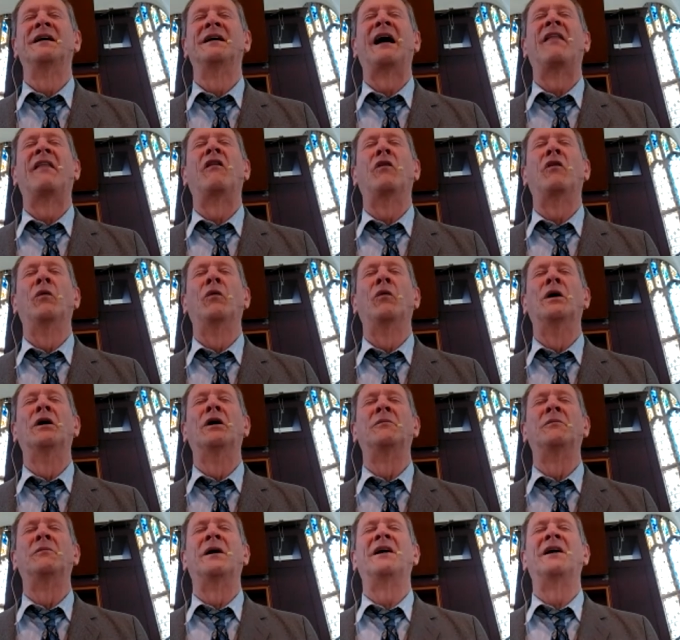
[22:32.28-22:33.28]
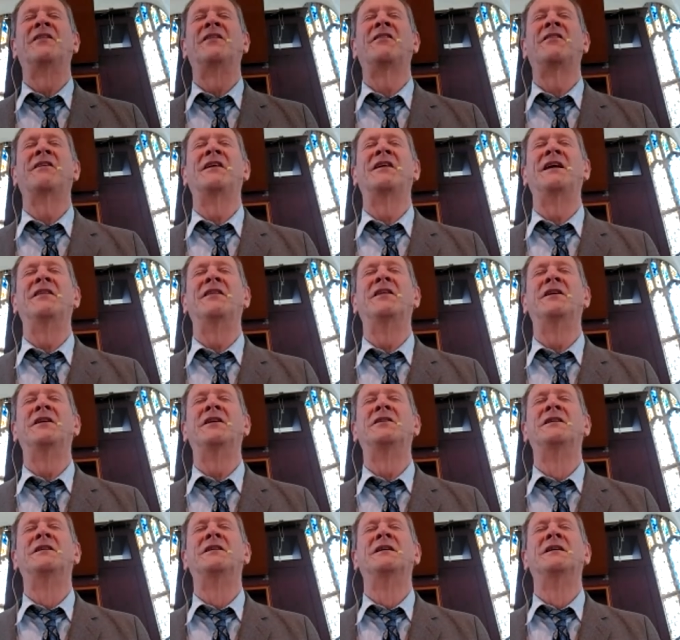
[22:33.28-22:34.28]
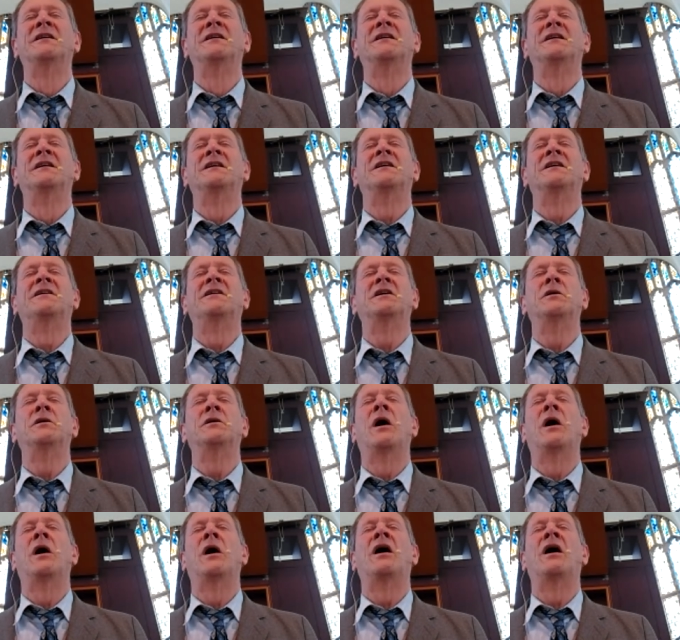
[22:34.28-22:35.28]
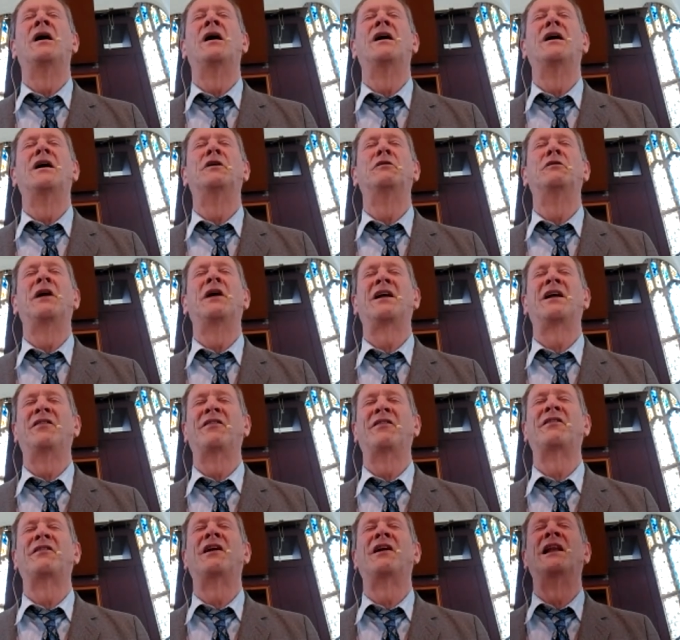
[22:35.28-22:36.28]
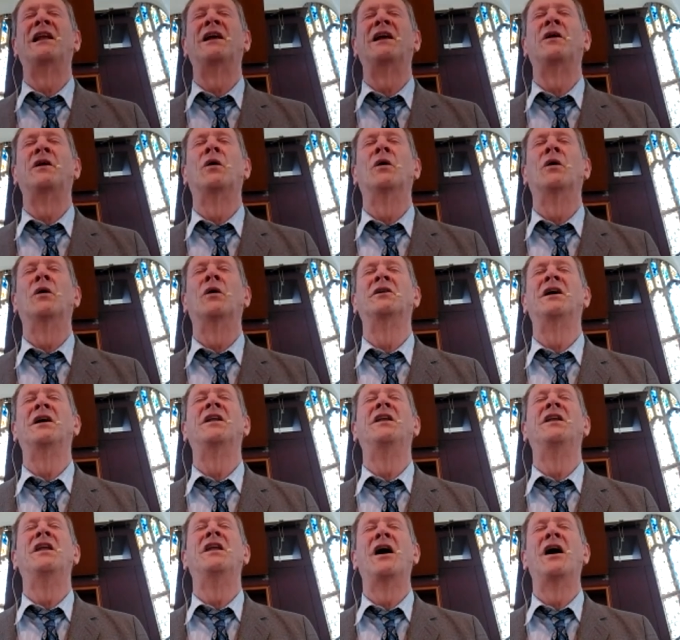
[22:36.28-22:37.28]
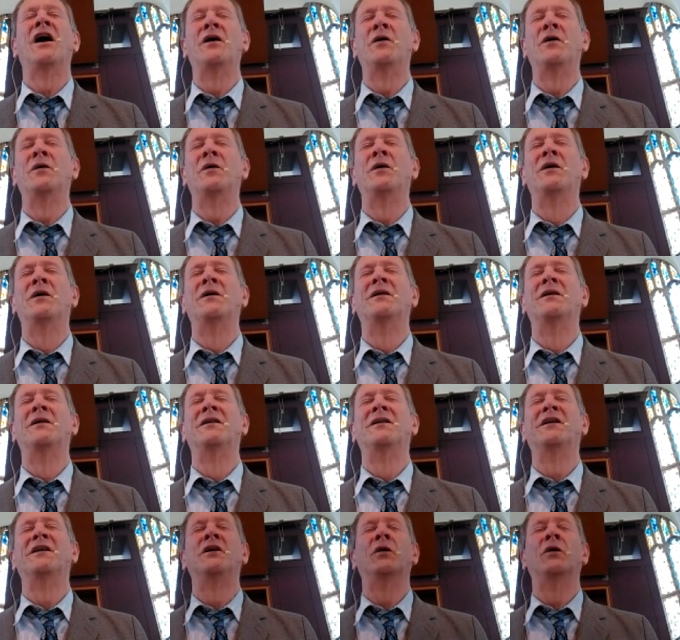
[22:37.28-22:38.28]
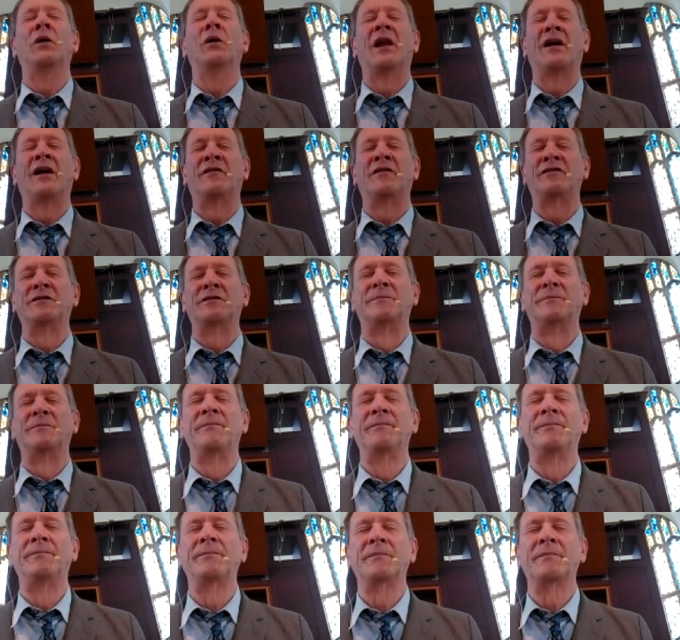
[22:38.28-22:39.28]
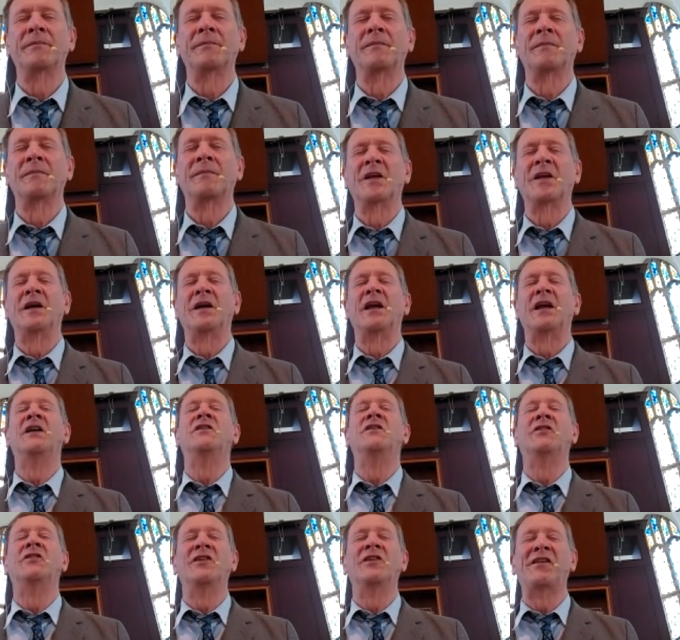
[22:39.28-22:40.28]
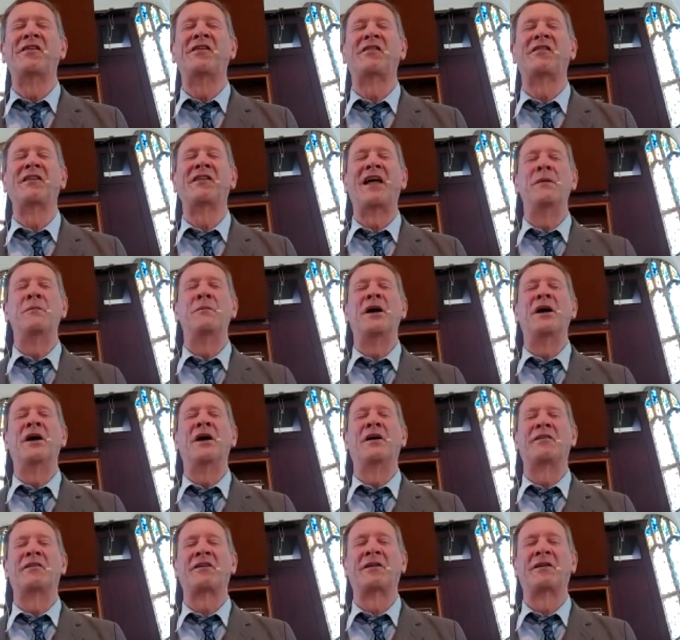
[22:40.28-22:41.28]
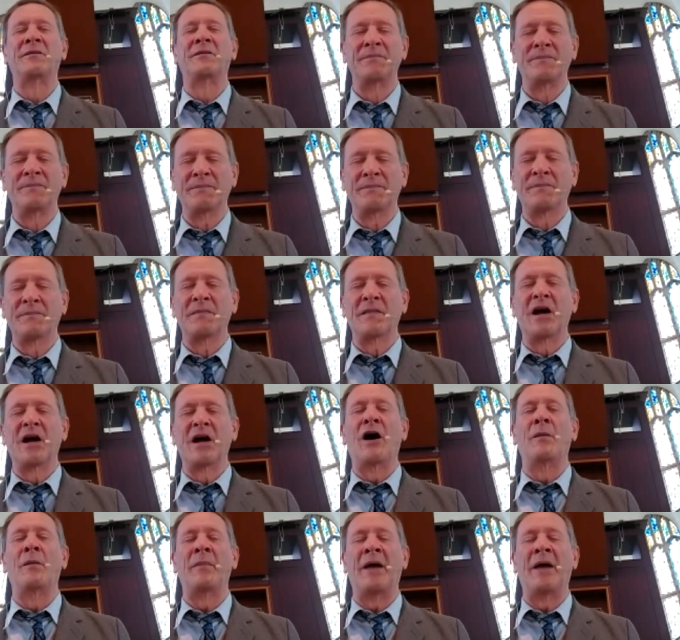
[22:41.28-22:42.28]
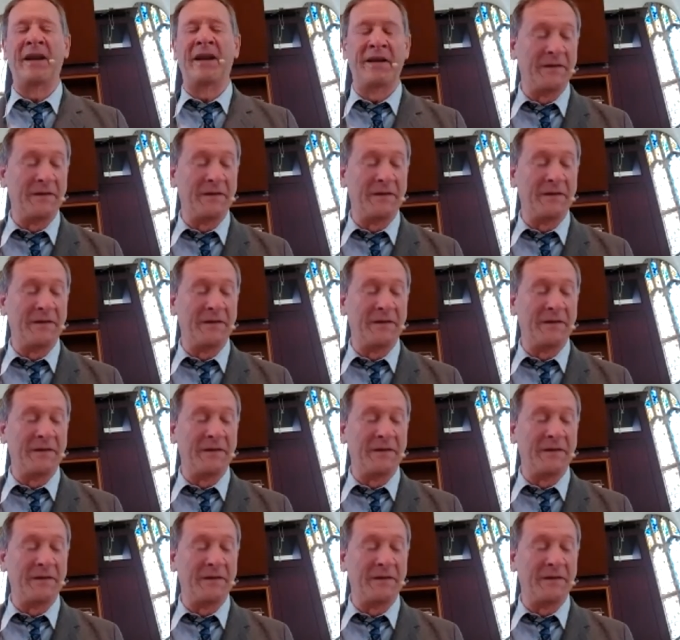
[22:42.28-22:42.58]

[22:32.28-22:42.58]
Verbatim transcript: and that the world might see that you are a reconciling God and know your love. In Jesus' name we ask. Amen.